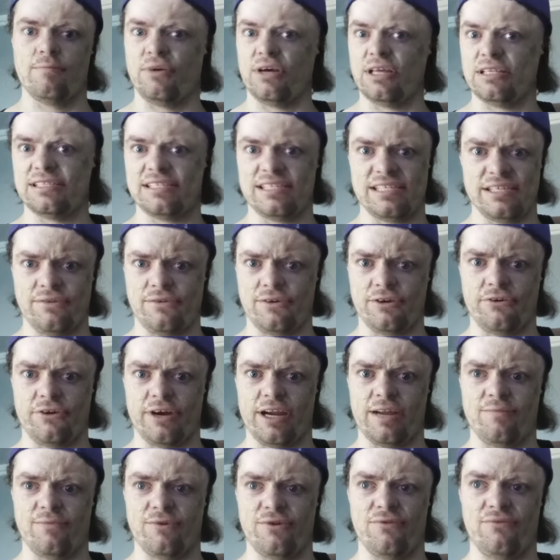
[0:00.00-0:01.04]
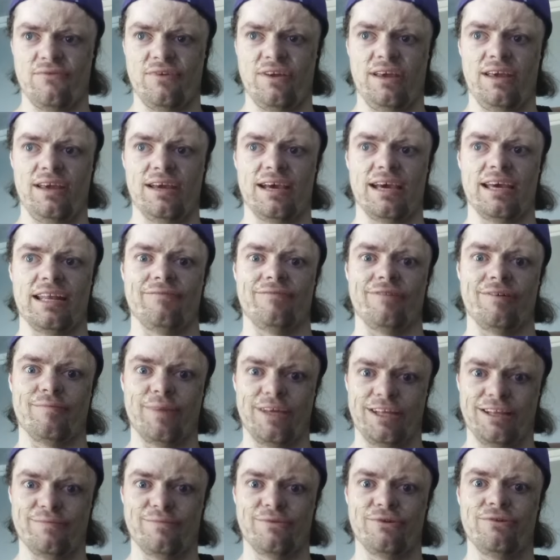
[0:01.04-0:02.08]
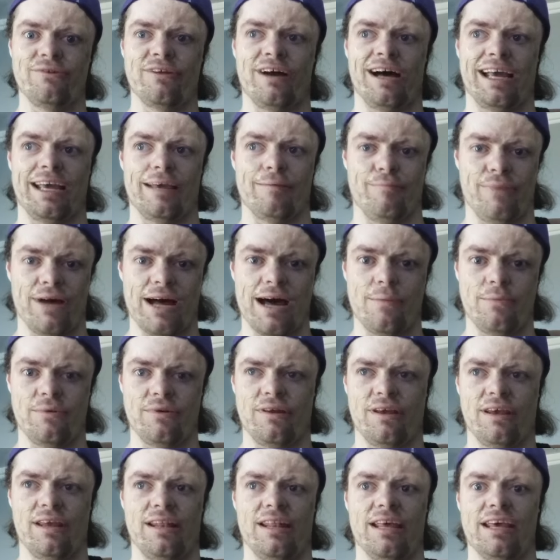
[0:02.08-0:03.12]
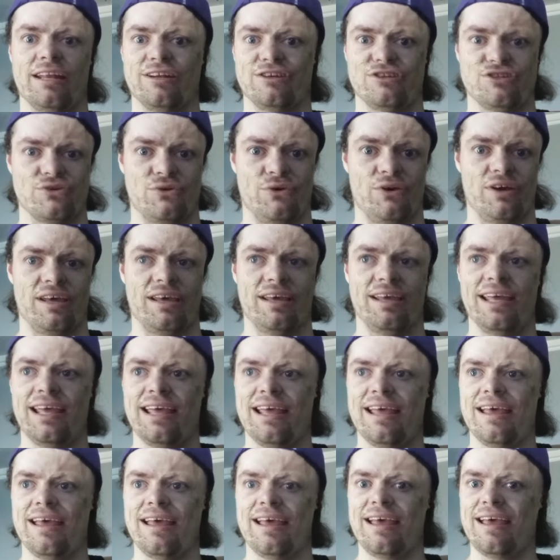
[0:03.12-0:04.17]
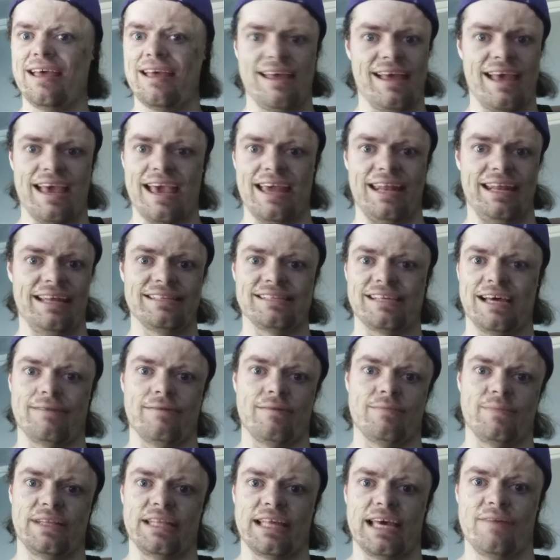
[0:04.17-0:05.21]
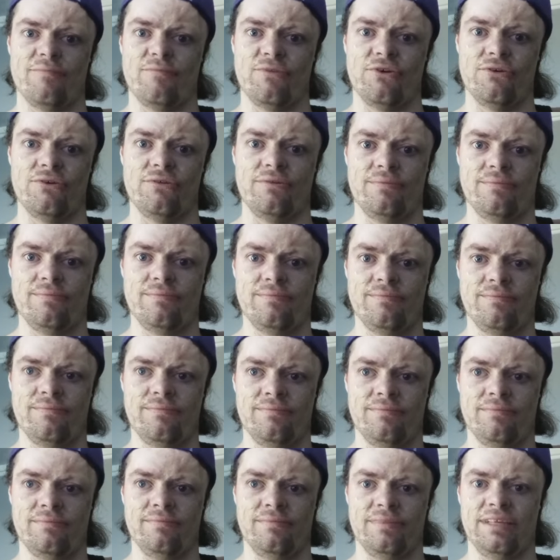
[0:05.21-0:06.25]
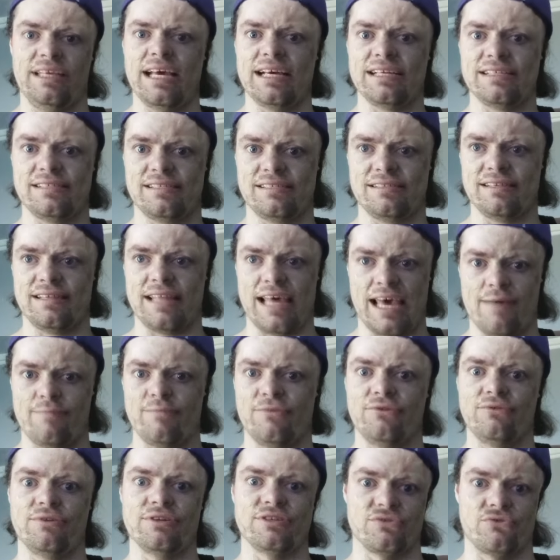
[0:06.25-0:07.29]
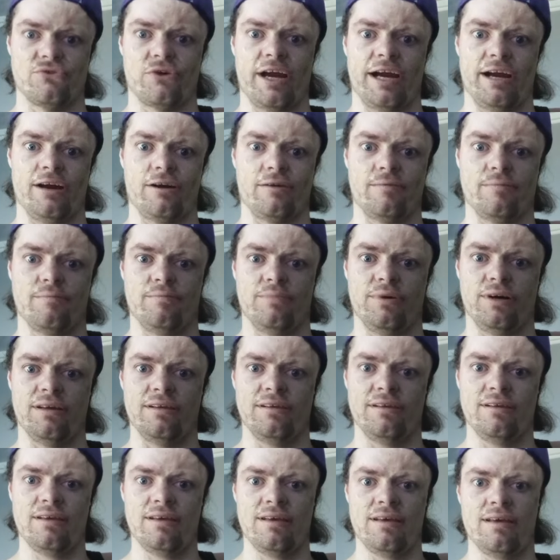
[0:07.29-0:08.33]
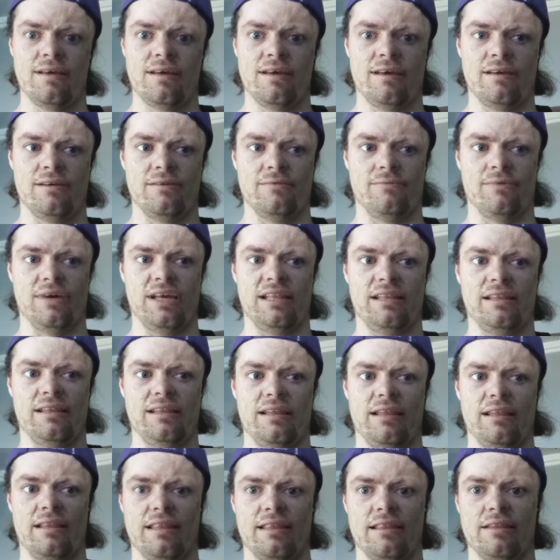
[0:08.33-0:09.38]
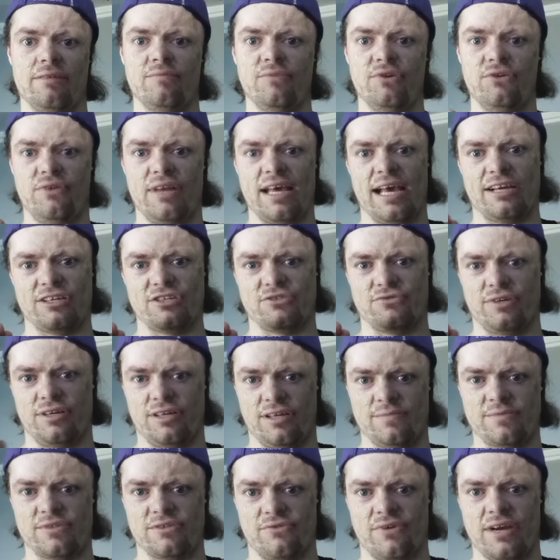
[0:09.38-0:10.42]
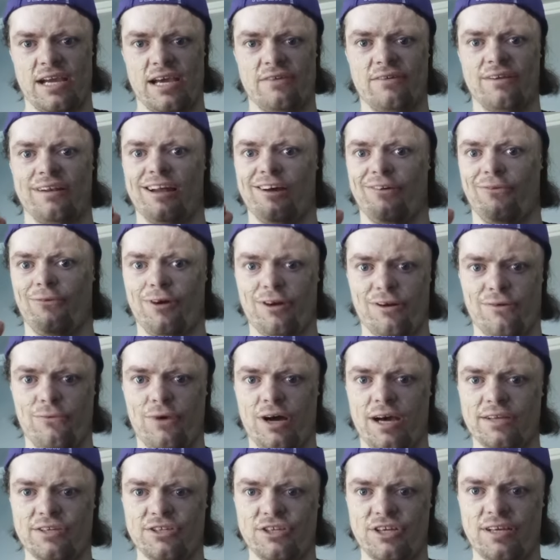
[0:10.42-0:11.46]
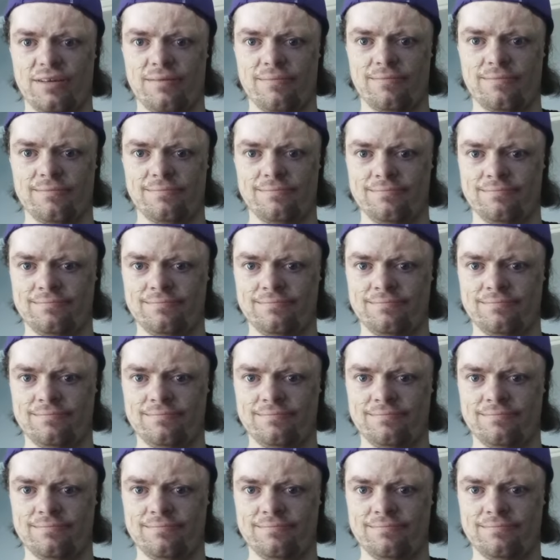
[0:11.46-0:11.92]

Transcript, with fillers: But it's still a great movie, and if I'm in the mood, I can pop it in and enjoy it anytime I'm in that mood. Yes, that mood is rare, but when the mood actually comes around and I want to watch it,